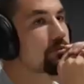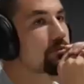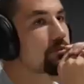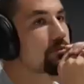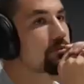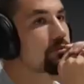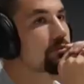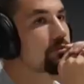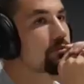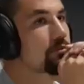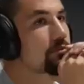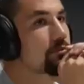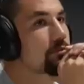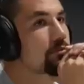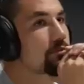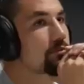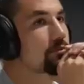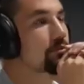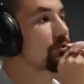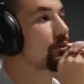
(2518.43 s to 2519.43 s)
by a choke?
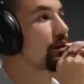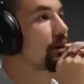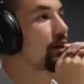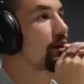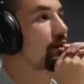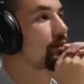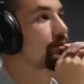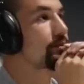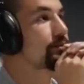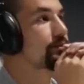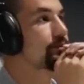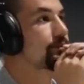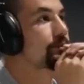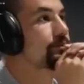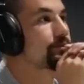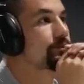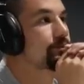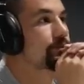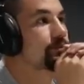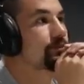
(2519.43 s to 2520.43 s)
No,
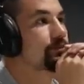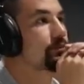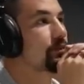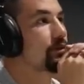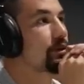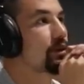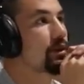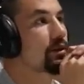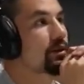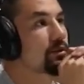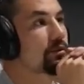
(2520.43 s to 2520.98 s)
never. No.